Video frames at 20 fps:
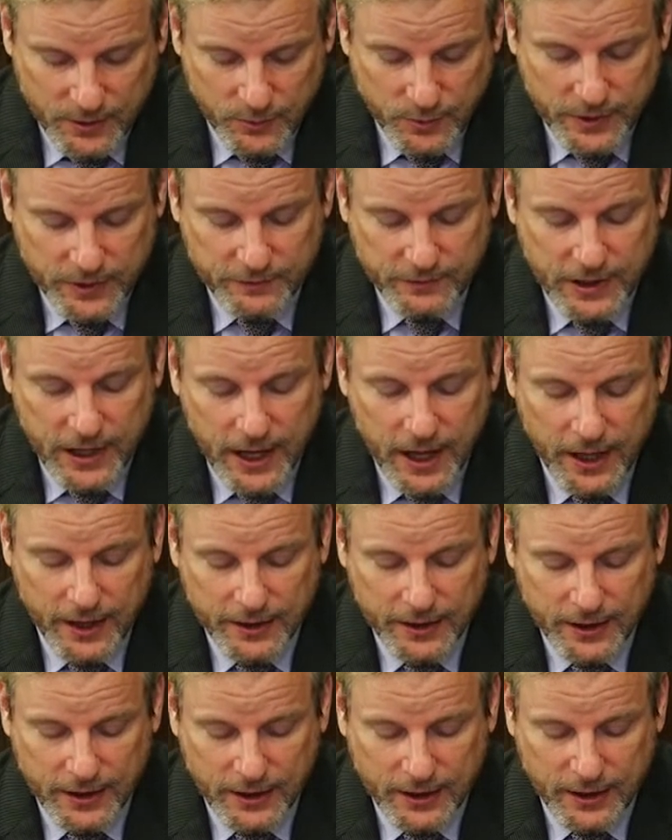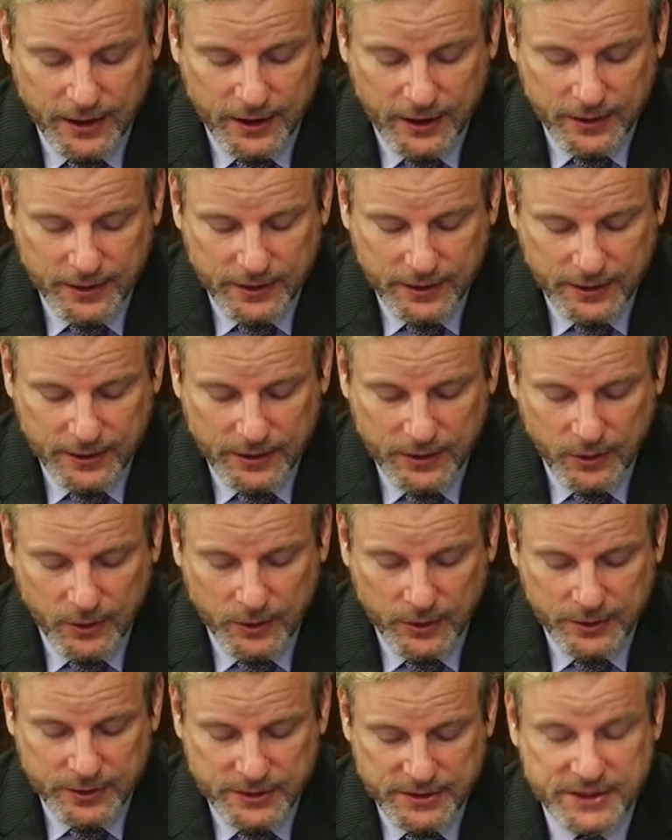We've got
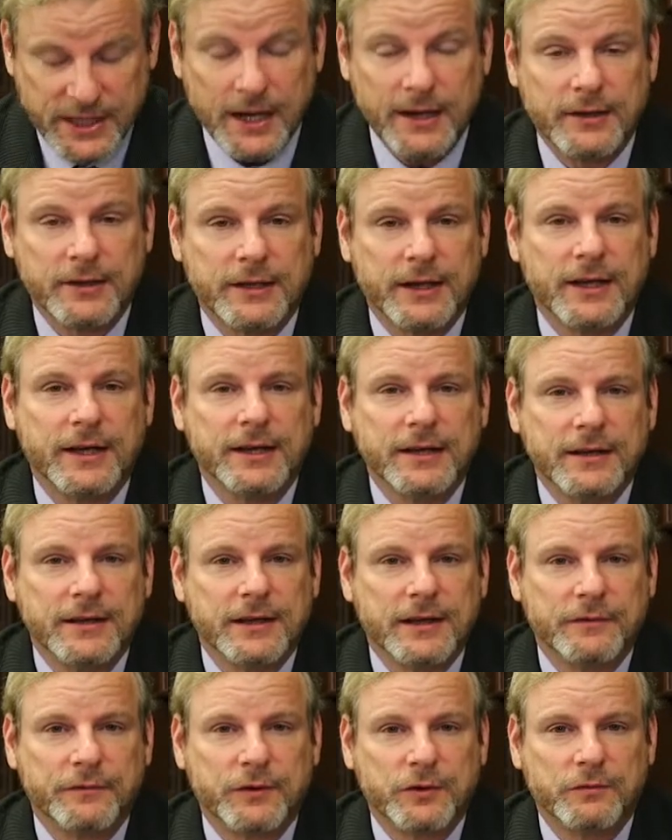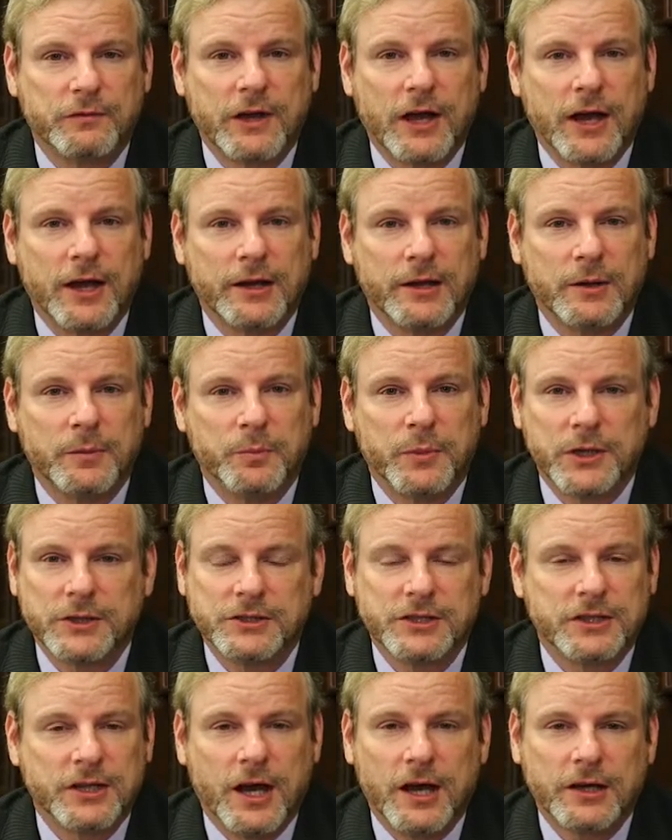on Saturday, if you've got a bunch
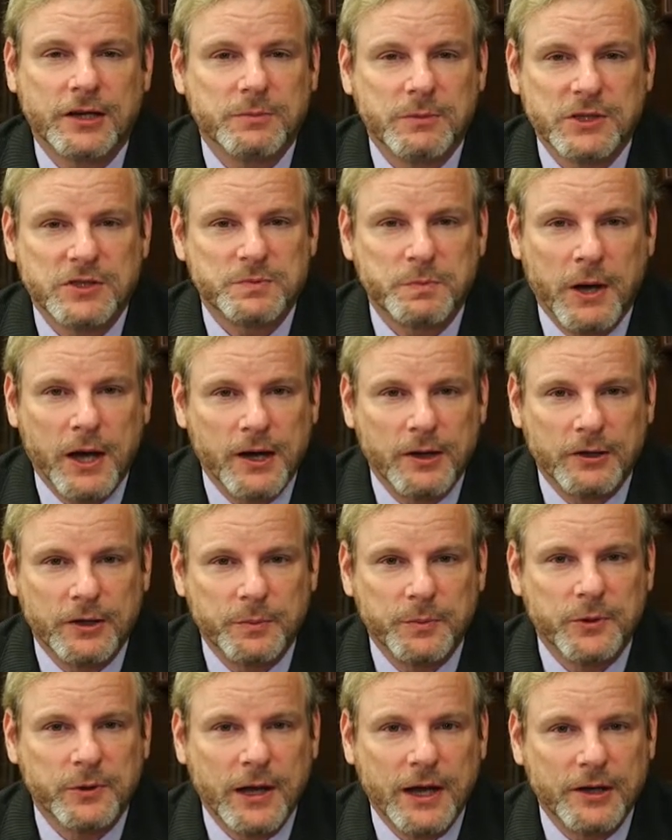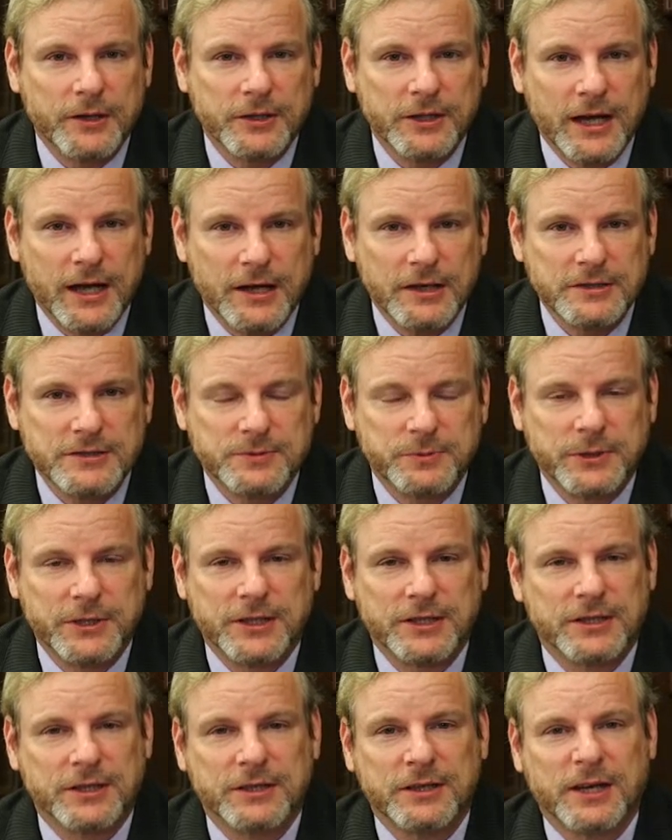of documents piled up around your house, we
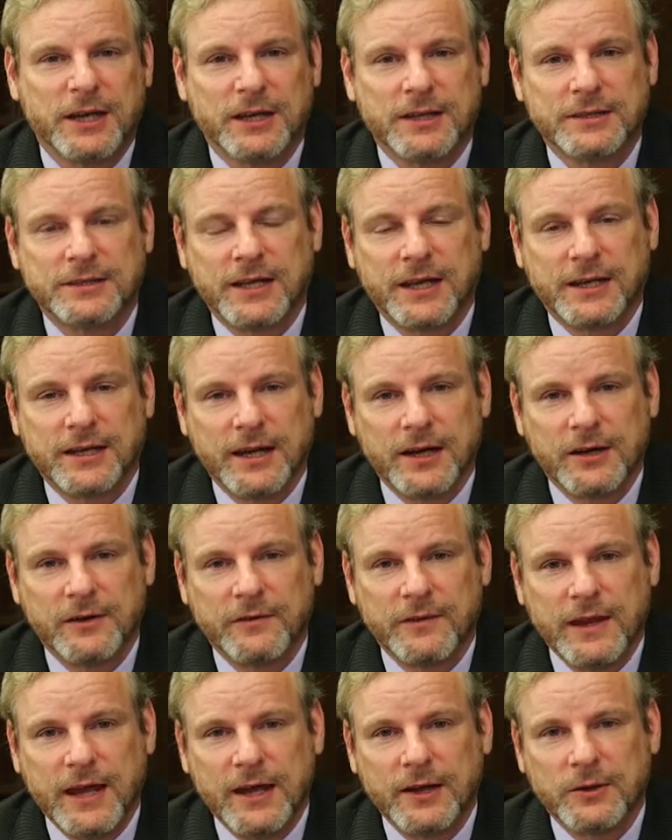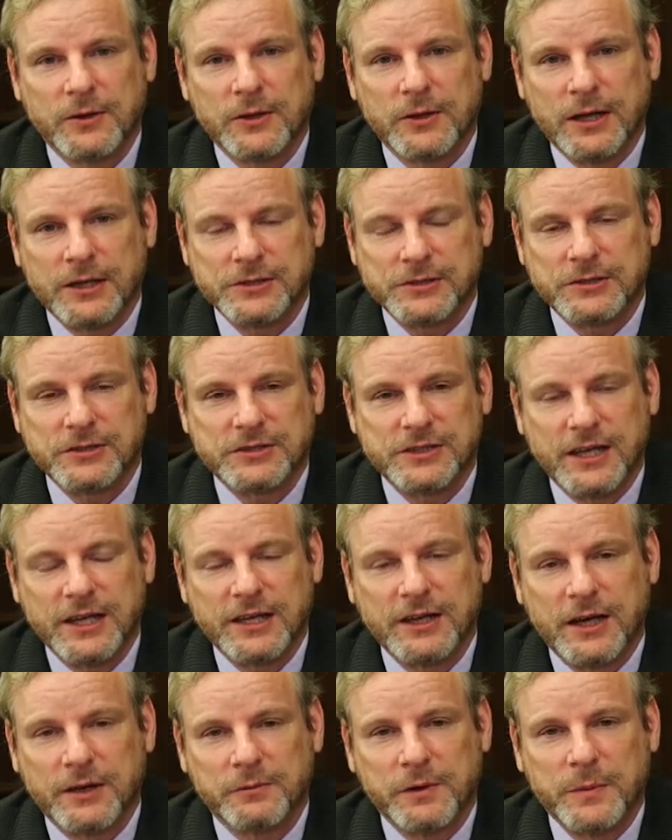can take care of that. Or I should
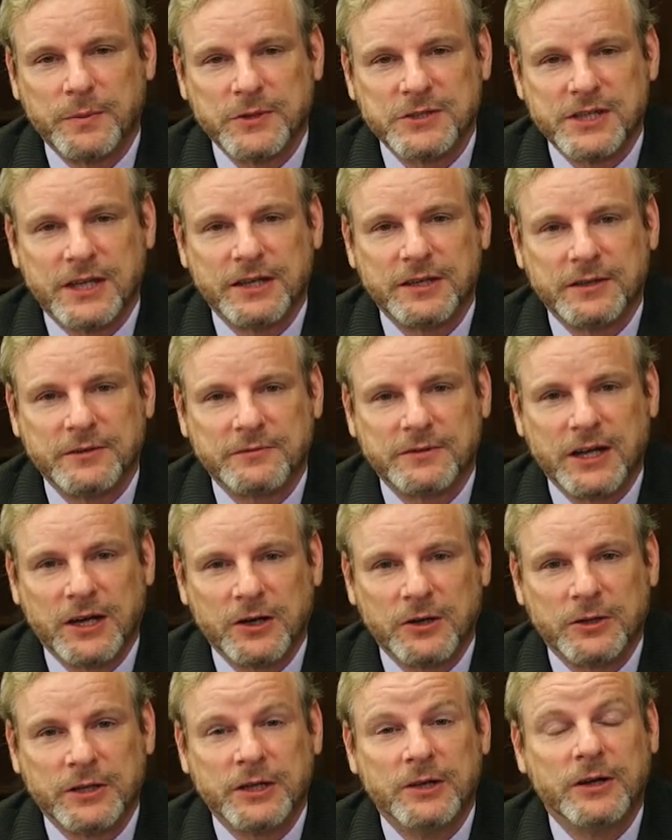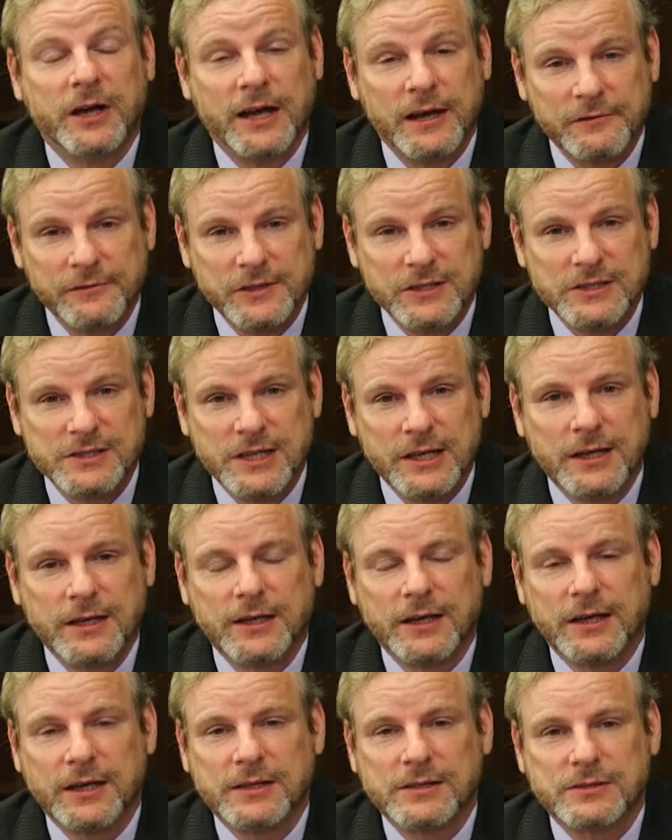say, Representative Carol Hill Evans
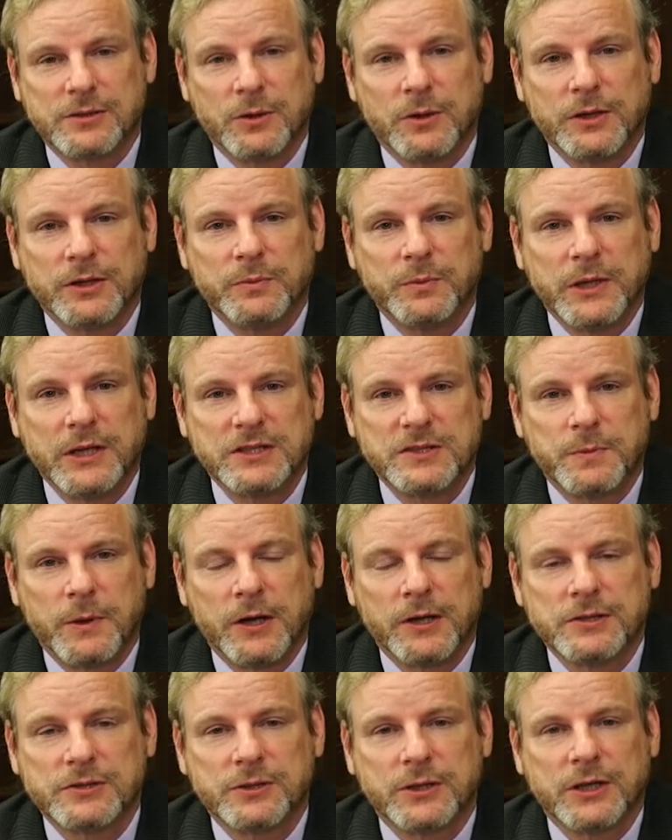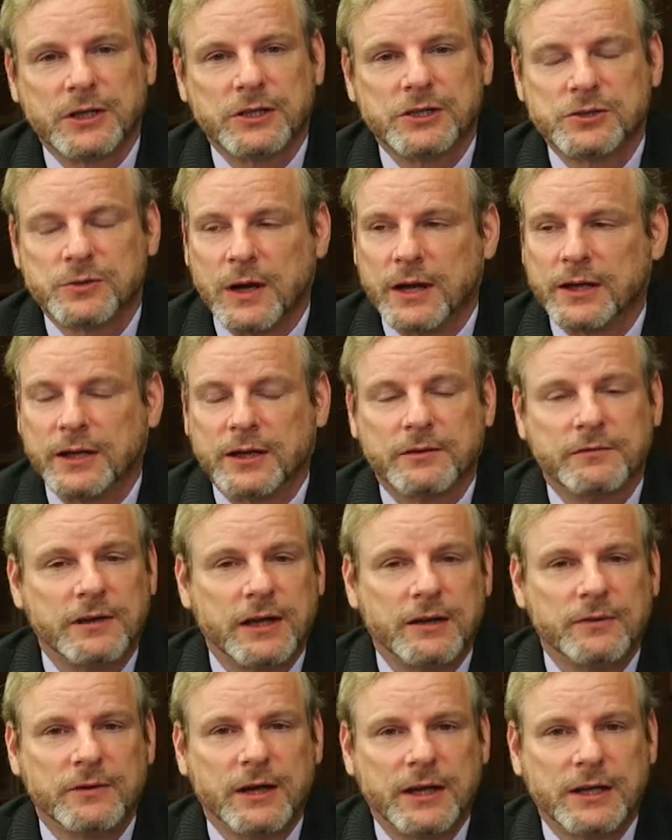is going to be sponsoring a shredding
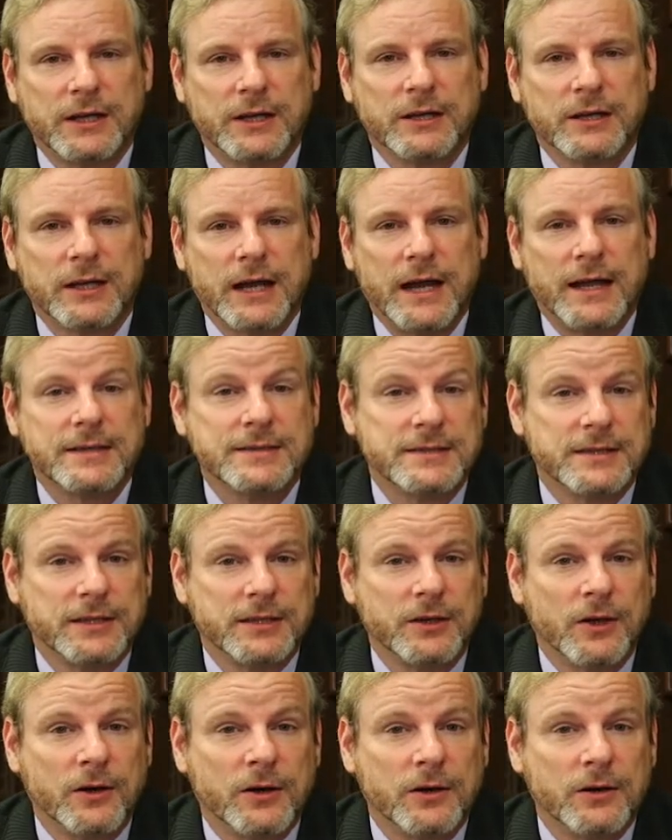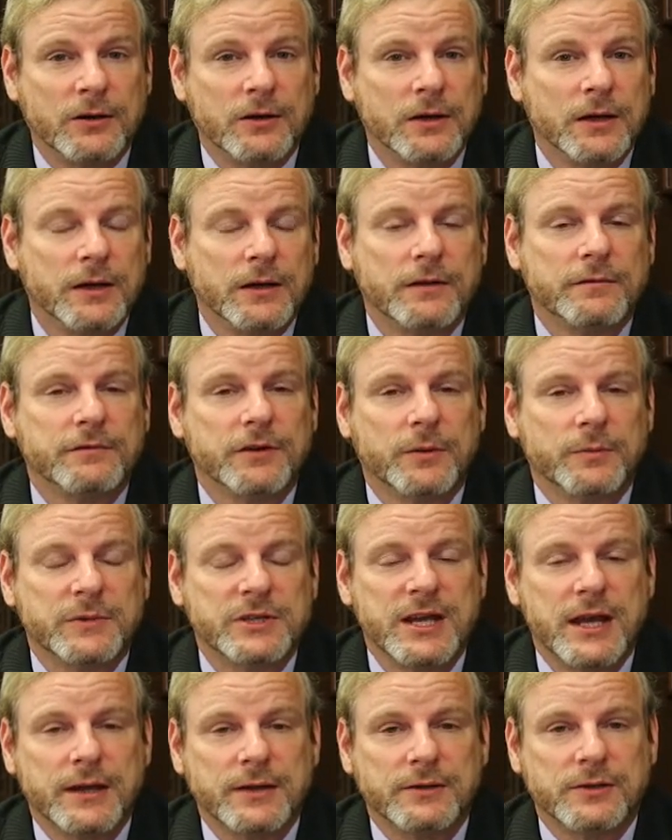event right here at City Hall from
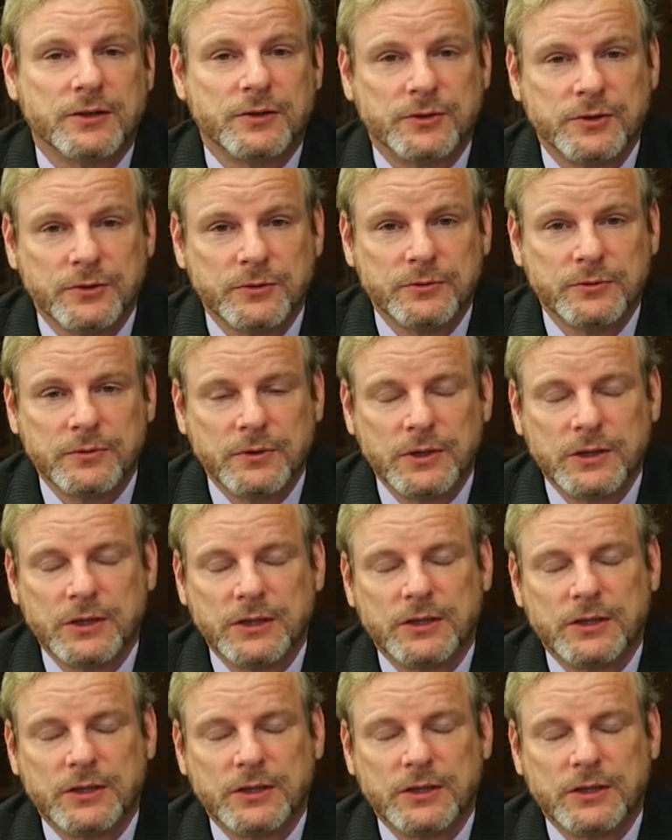10 to 2.